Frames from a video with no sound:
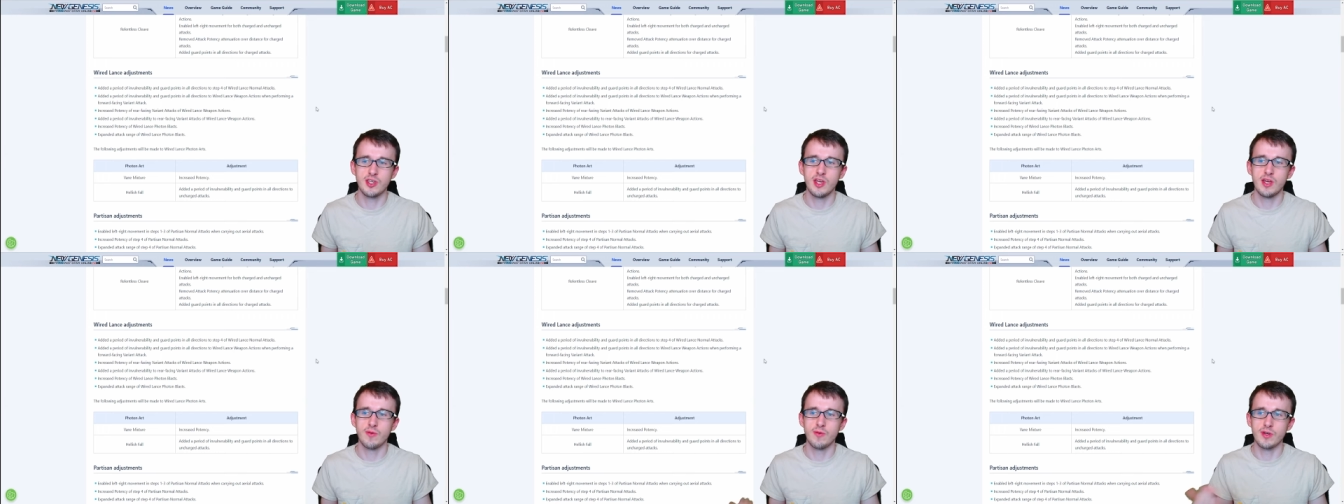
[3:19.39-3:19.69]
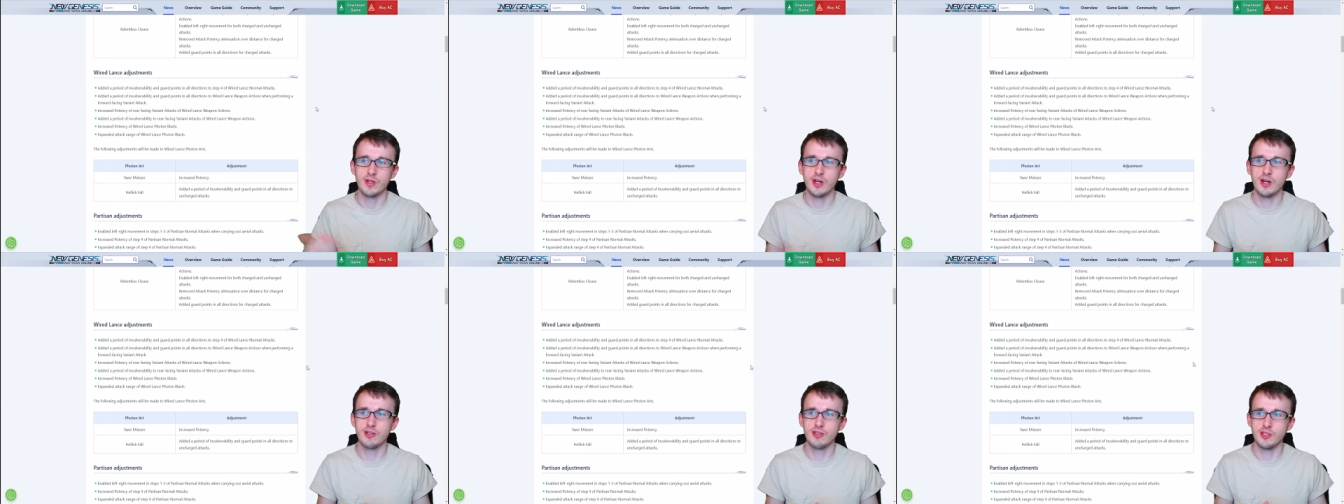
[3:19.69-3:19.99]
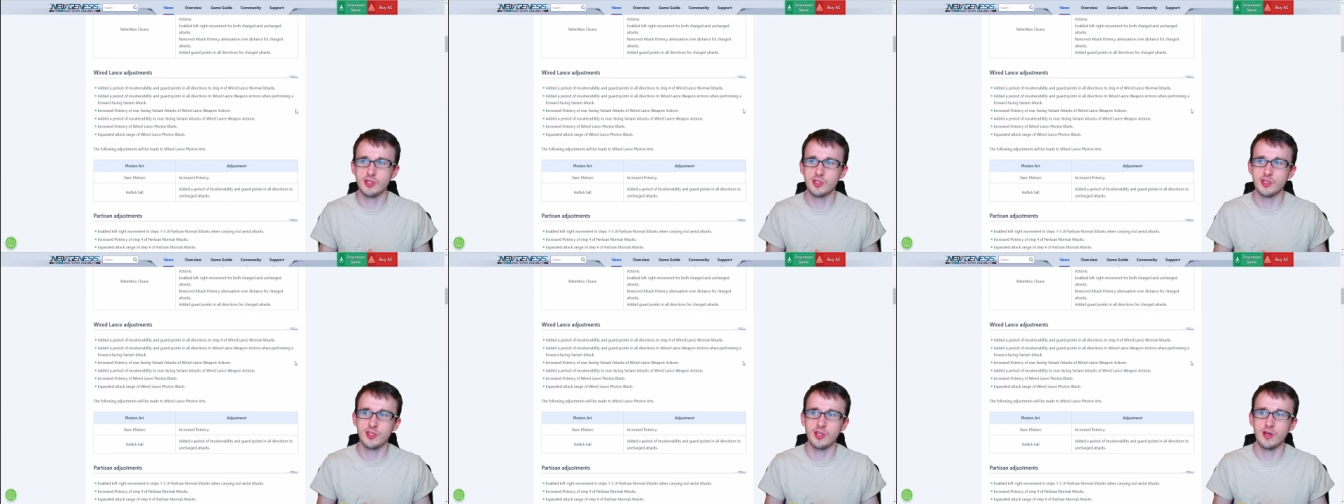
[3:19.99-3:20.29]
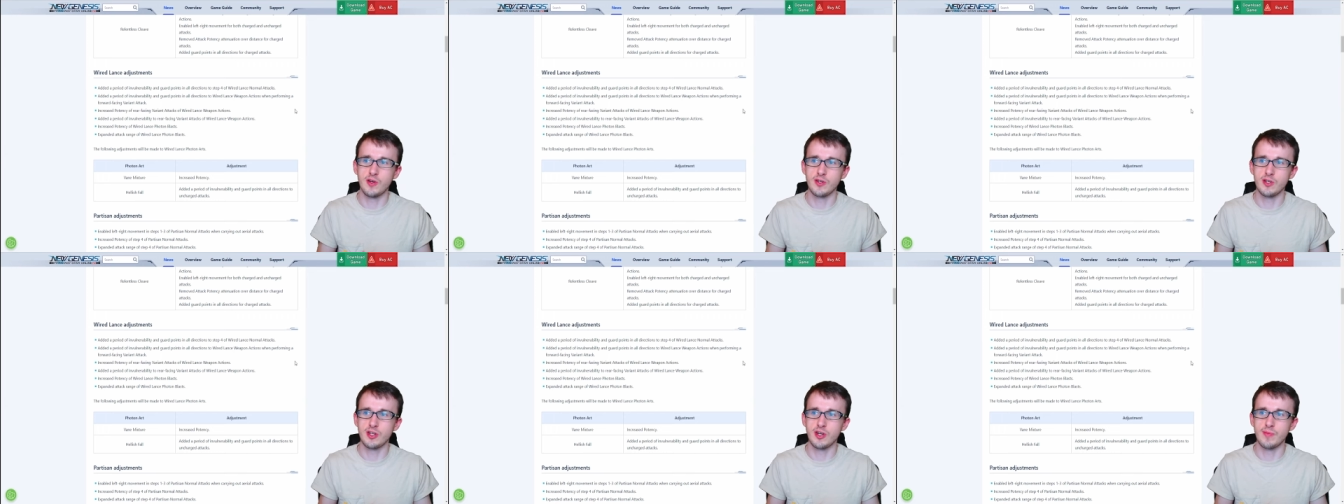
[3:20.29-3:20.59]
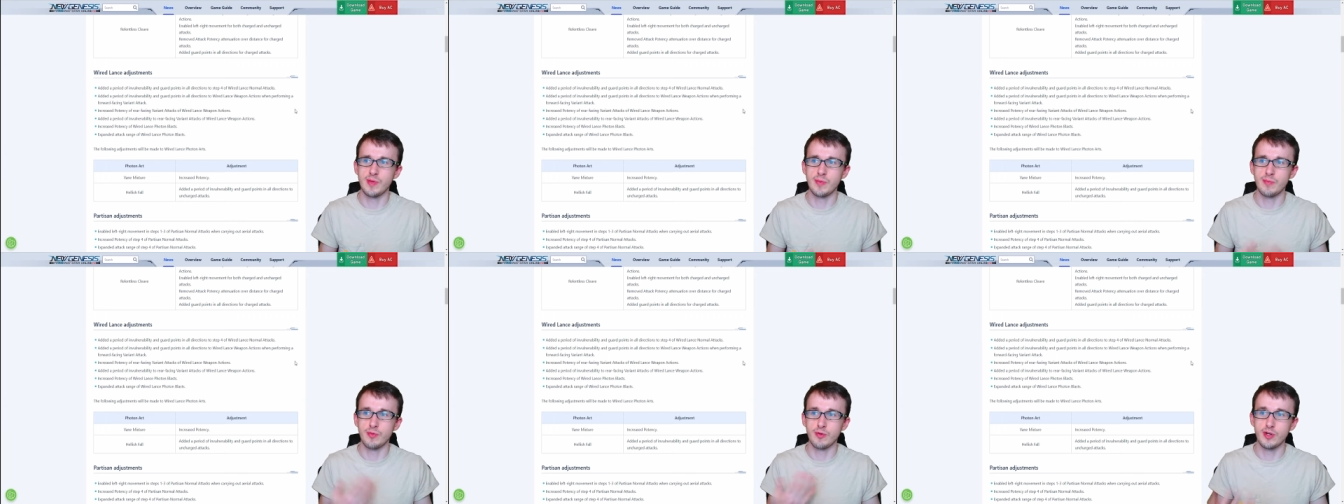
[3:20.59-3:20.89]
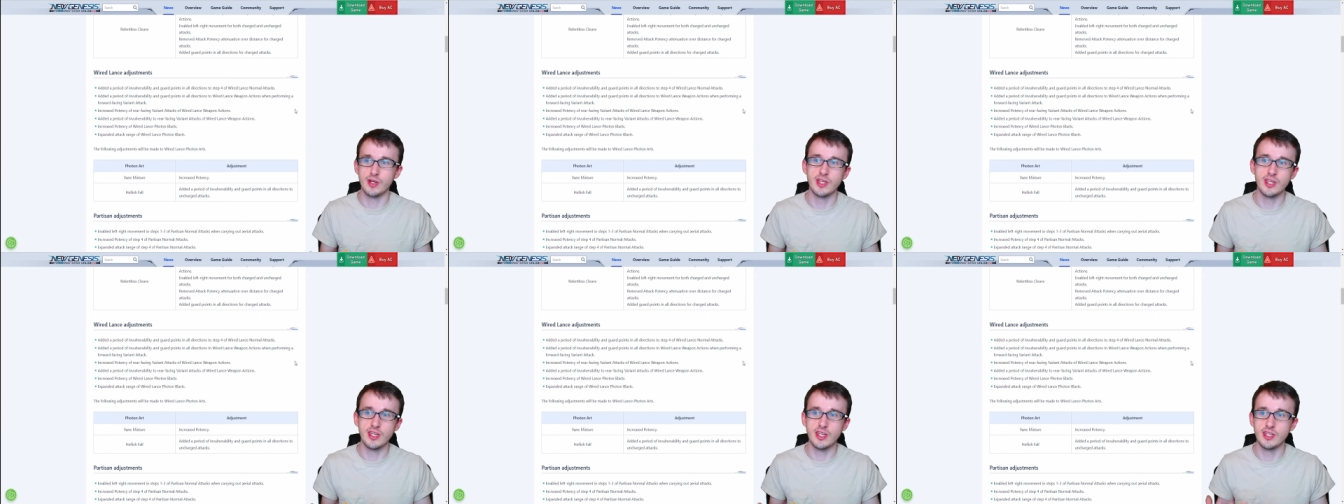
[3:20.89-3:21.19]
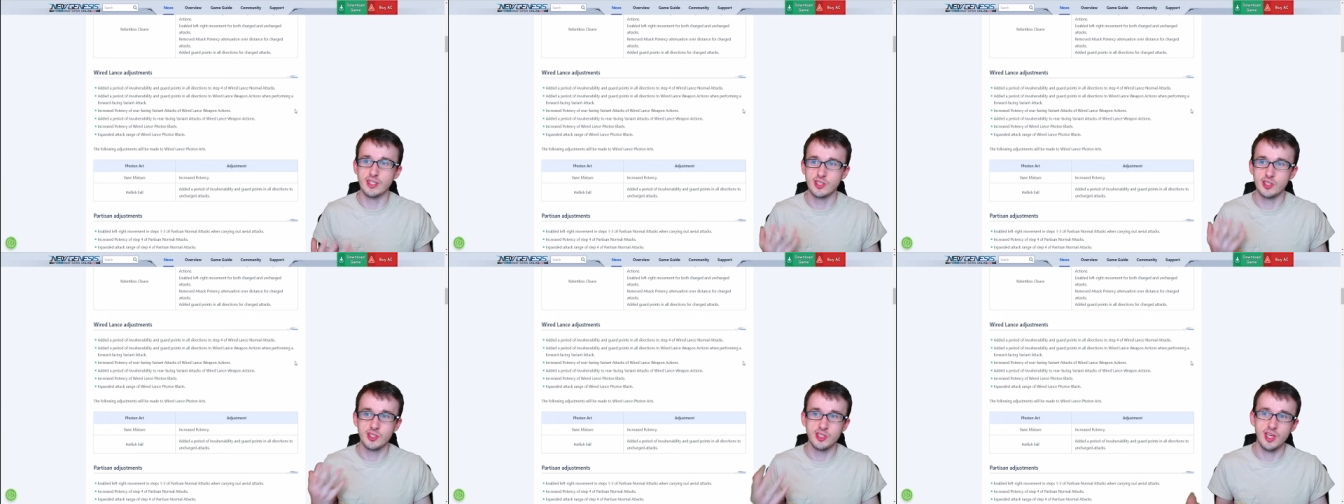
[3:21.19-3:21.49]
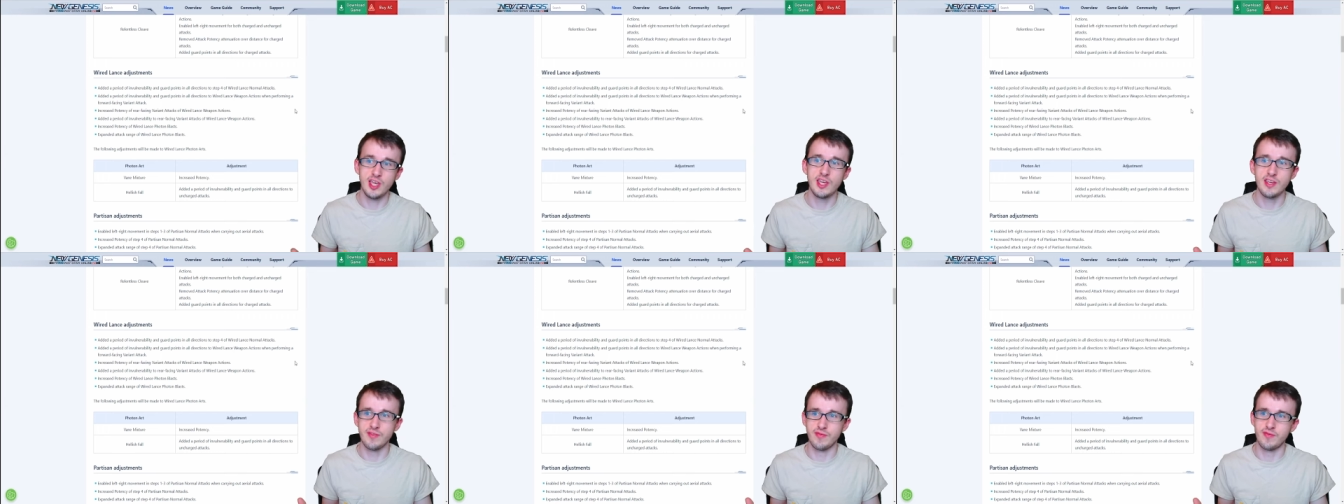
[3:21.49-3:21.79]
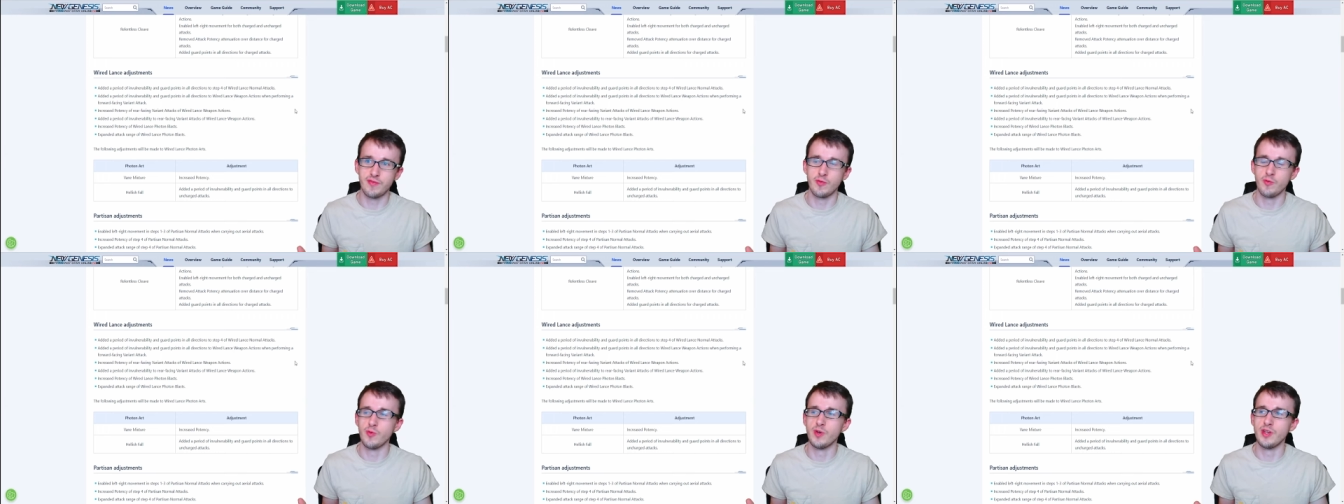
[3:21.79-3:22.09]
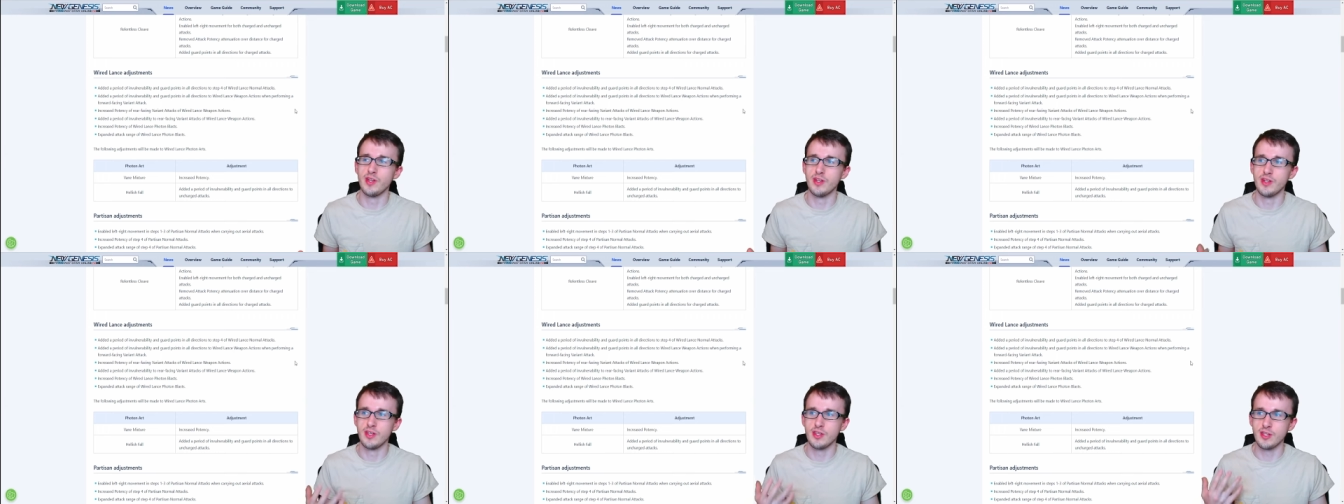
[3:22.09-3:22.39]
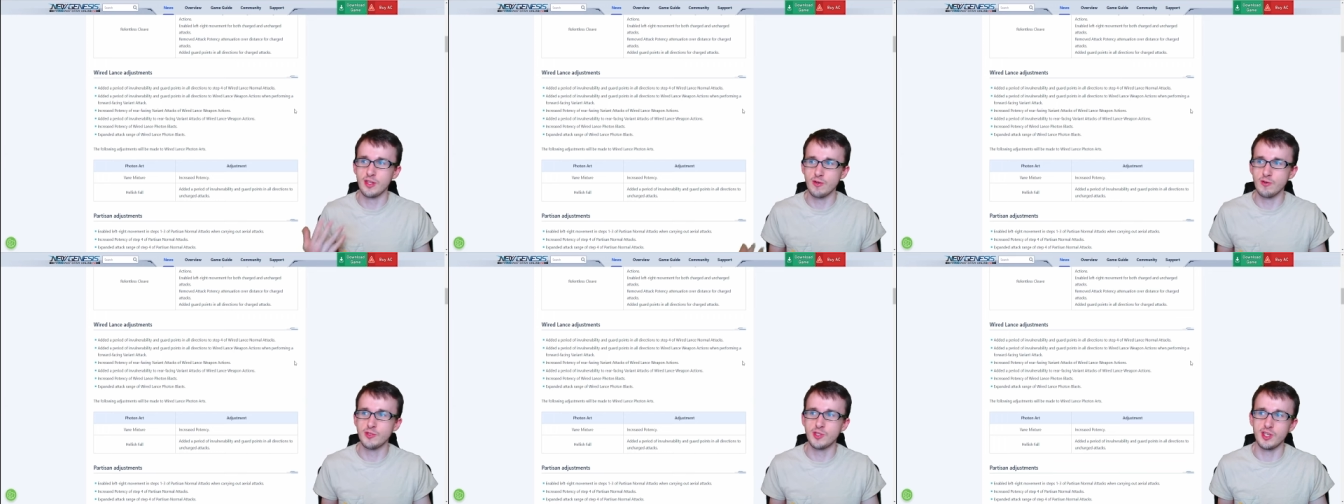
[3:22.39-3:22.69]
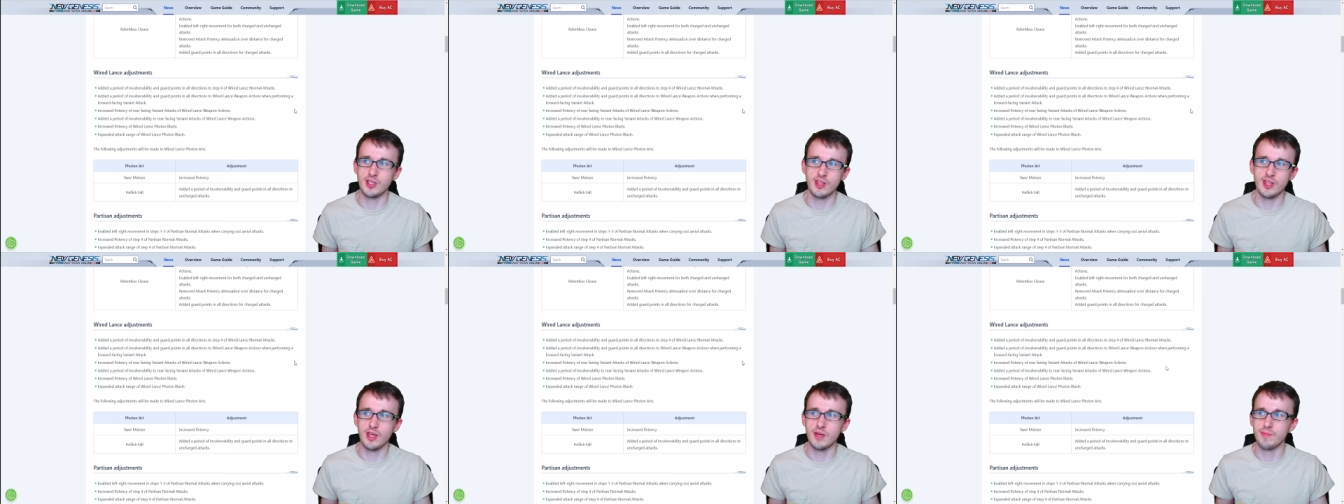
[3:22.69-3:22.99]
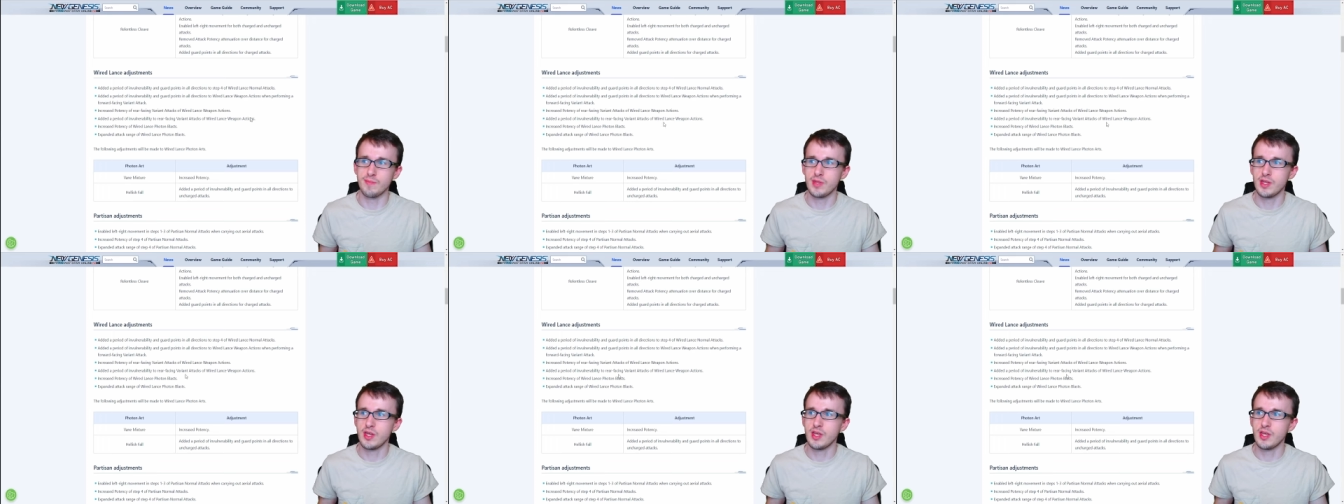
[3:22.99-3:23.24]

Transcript: Regardless, though, you're going to be pretty safe when using them.